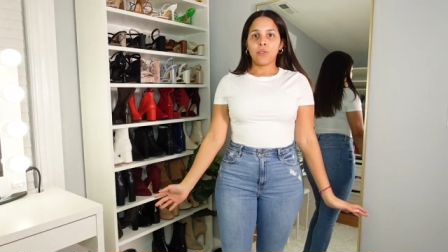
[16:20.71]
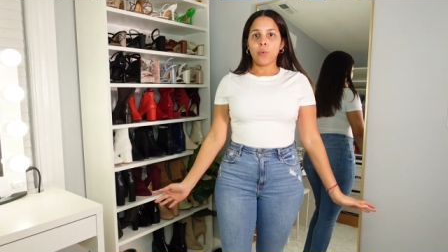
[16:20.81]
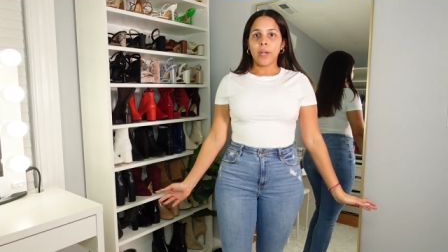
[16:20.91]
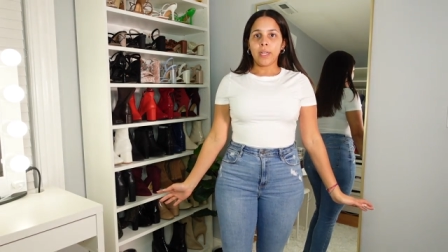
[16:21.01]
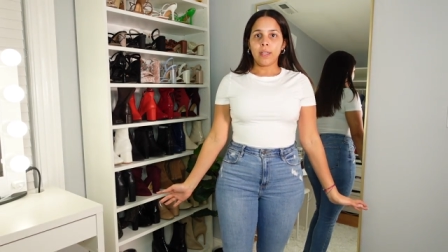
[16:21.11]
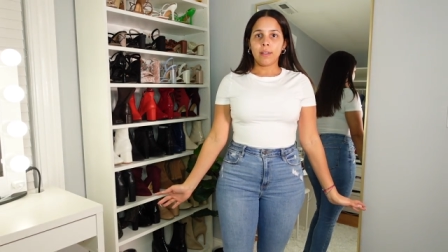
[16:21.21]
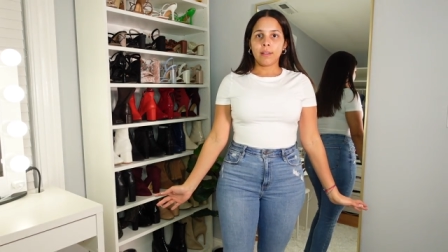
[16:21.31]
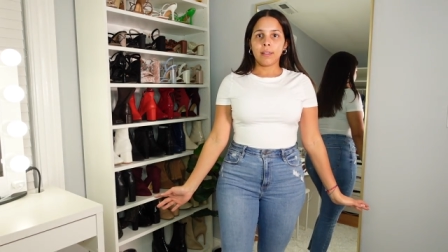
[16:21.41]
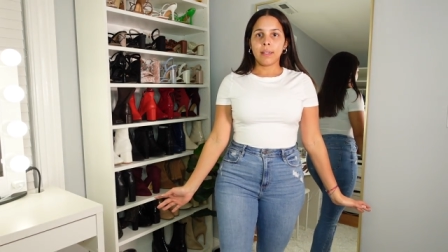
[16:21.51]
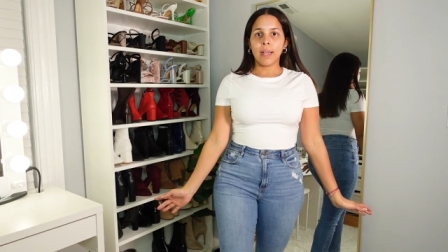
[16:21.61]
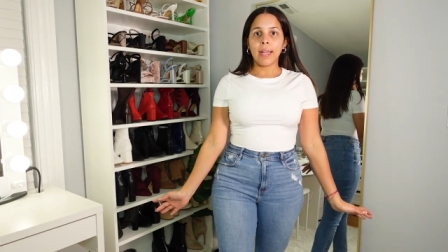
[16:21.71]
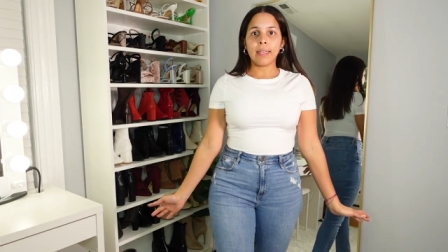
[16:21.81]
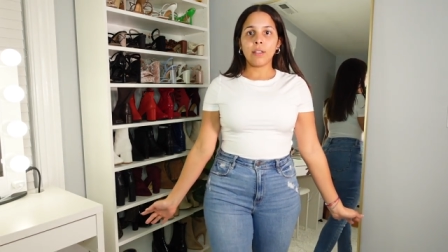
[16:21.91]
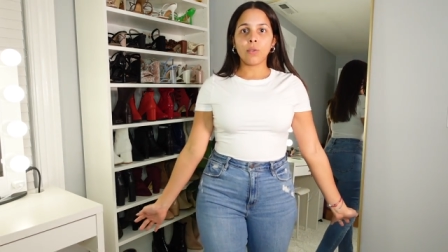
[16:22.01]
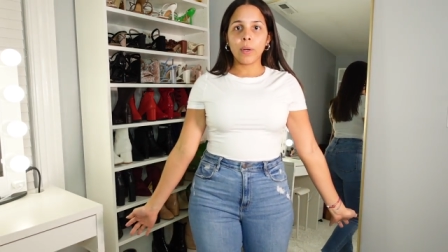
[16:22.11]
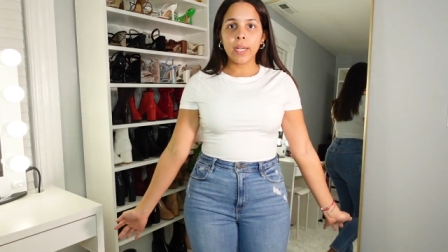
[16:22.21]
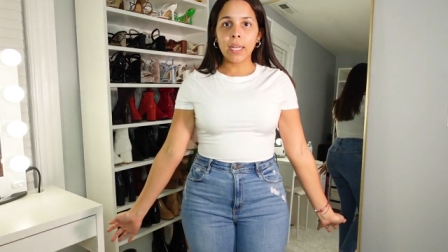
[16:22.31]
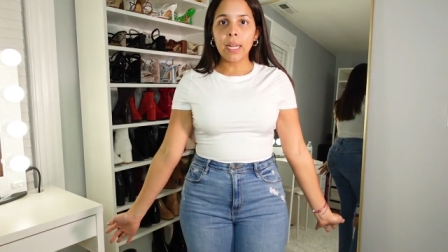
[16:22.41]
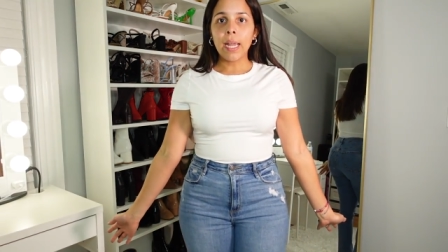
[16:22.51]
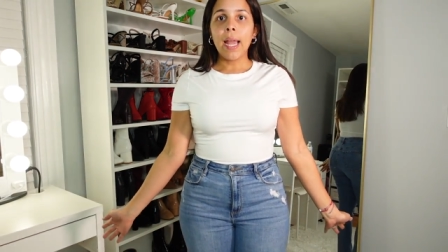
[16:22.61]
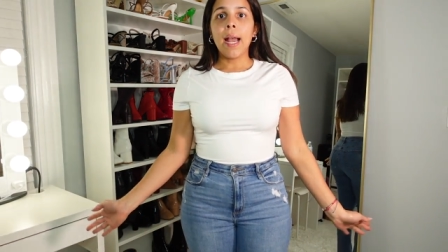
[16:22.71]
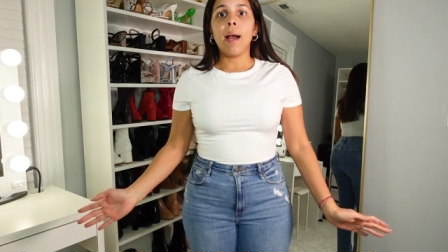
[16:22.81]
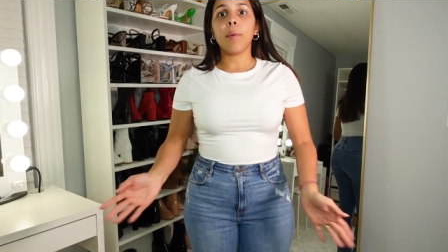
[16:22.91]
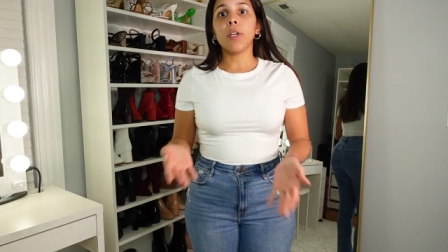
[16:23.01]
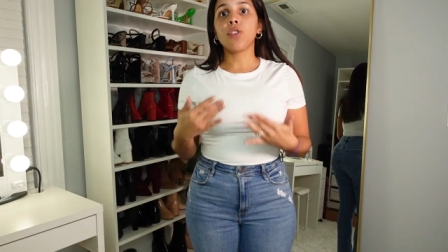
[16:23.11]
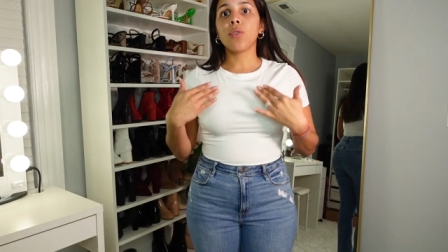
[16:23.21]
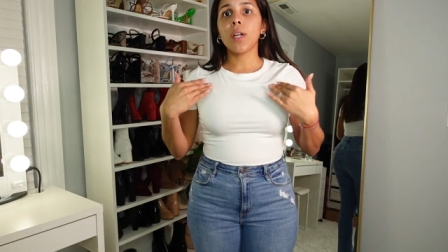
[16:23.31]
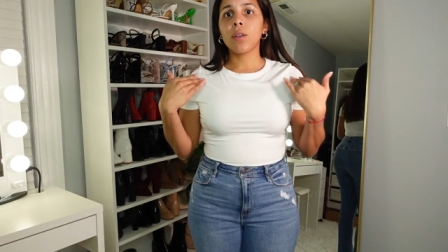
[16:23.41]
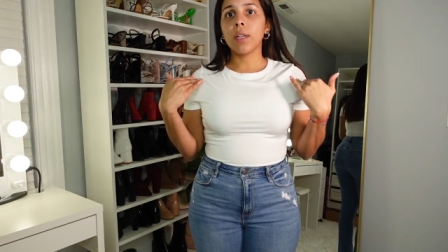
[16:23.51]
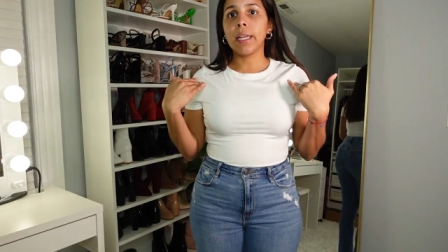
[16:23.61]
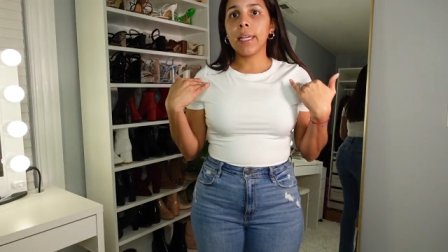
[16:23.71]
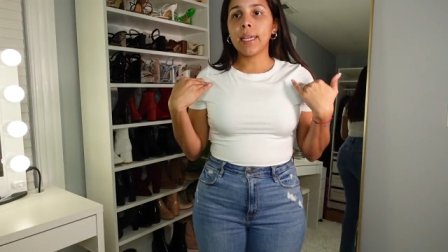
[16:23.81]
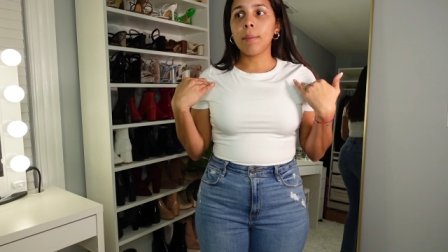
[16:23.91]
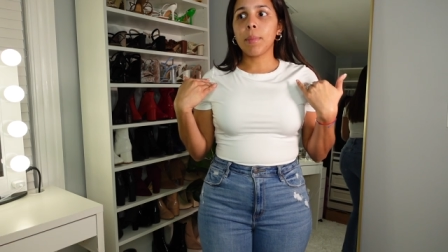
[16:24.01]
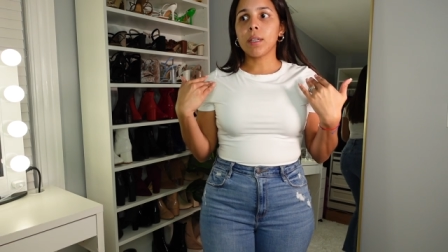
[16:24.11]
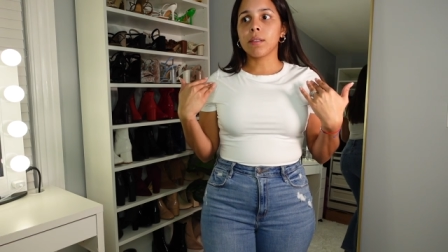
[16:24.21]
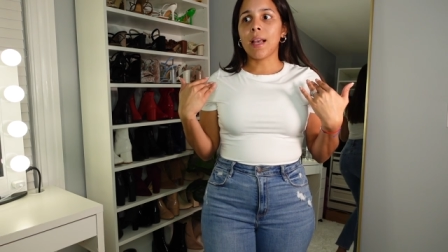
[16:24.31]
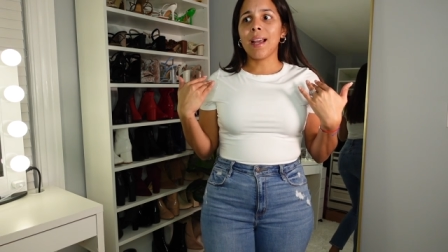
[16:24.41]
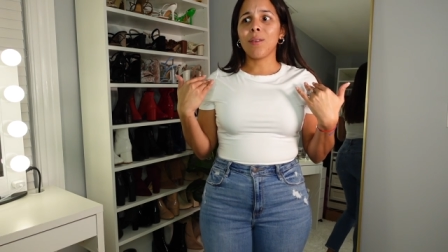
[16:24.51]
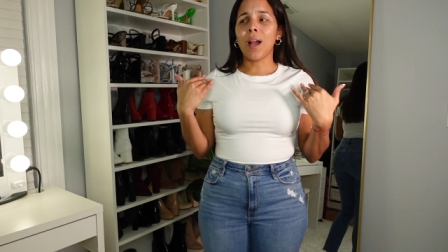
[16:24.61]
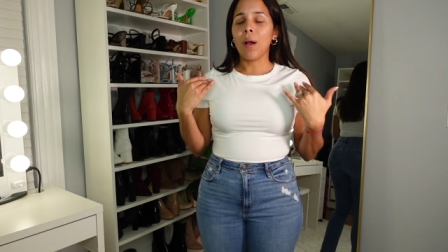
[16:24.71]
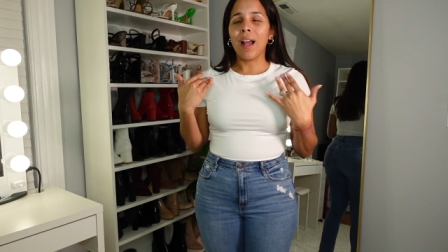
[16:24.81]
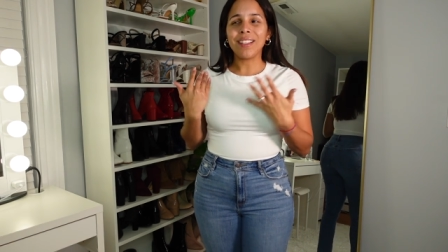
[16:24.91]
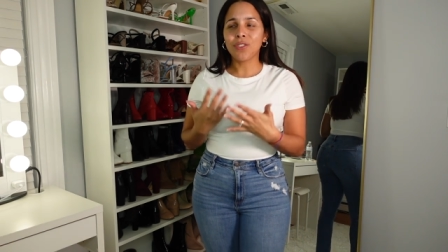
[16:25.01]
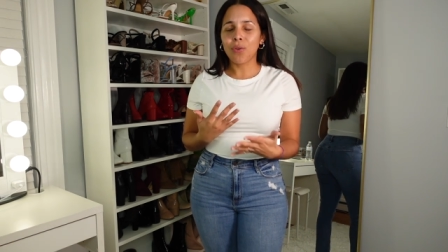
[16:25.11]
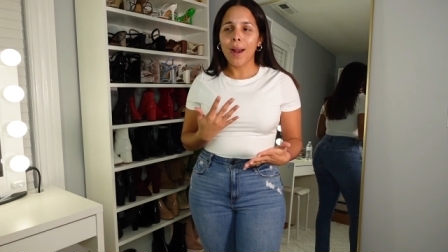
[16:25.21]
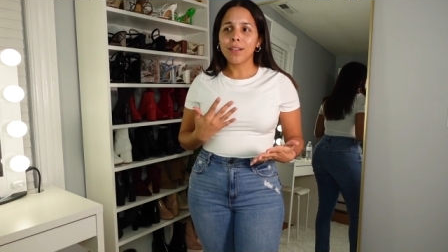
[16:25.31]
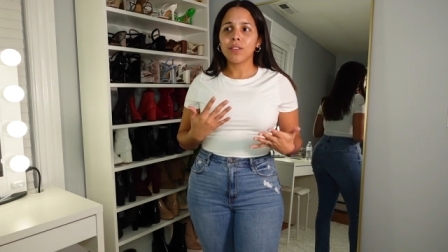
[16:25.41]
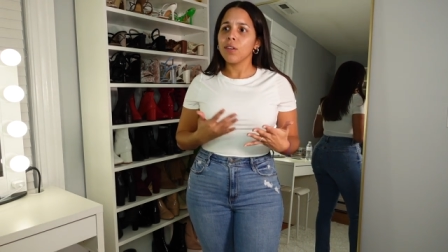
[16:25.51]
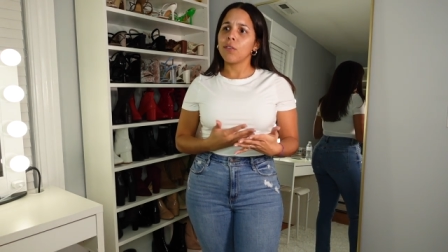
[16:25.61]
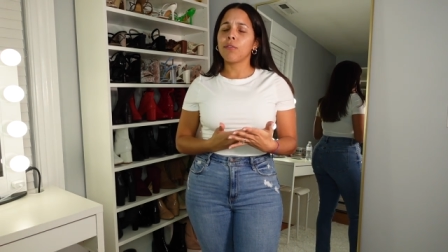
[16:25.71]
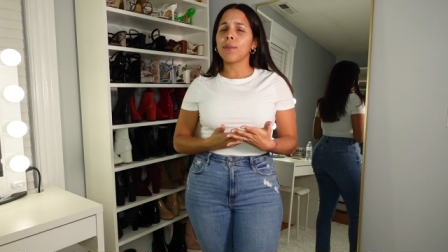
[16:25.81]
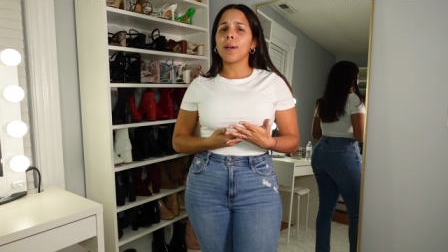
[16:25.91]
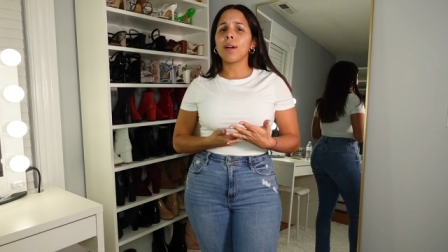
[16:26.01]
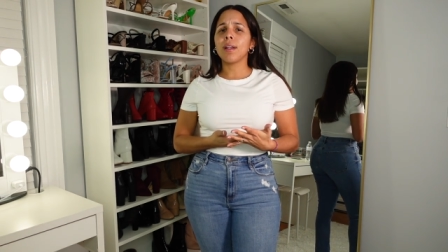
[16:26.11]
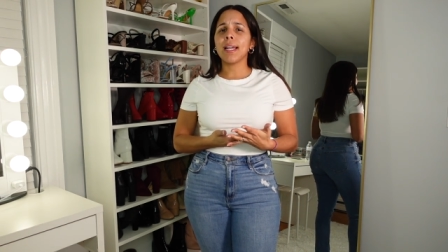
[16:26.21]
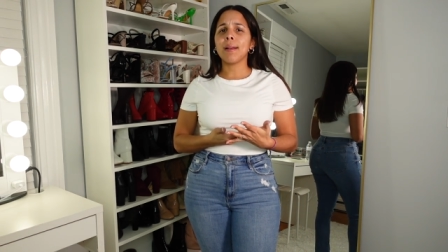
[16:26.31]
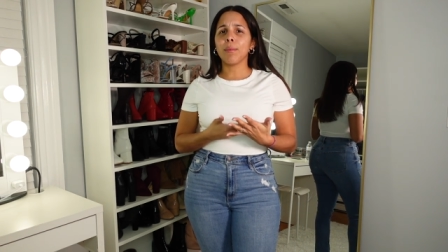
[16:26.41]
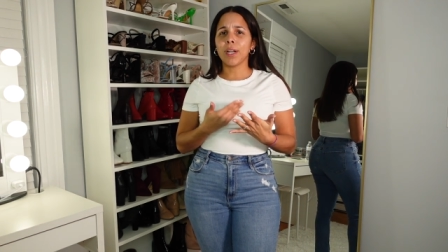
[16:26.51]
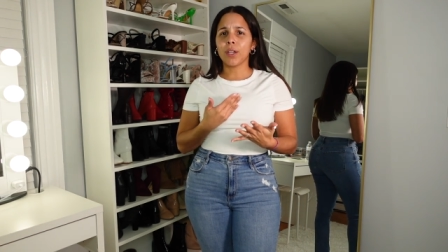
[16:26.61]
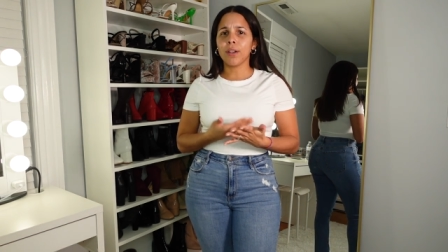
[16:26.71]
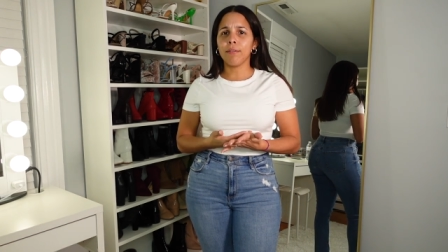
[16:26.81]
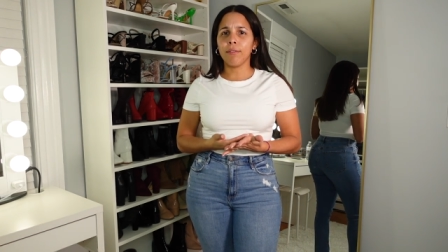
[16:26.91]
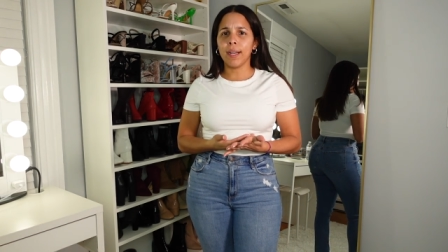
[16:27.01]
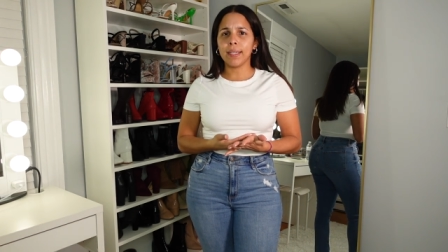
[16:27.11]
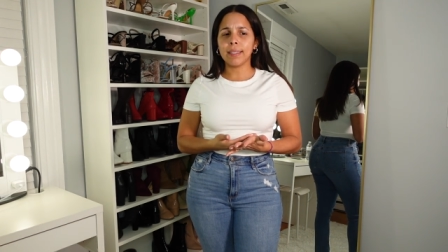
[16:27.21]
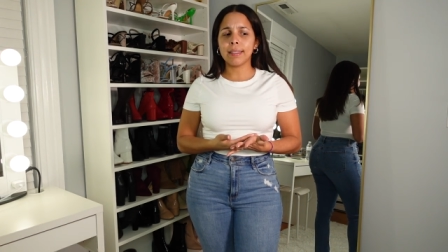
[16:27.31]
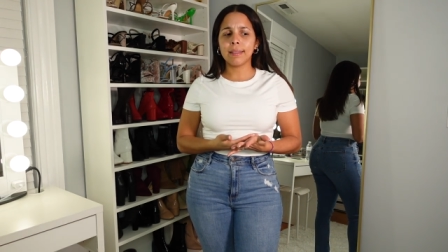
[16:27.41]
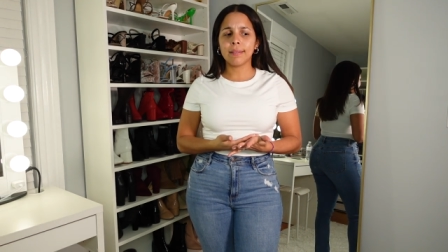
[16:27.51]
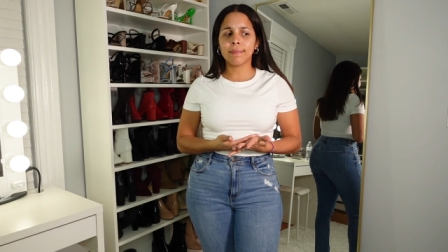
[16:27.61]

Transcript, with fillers: 20. I need 20. I'm gonna try to link it because I, I, I tried to look for it online, but I couldn't find it.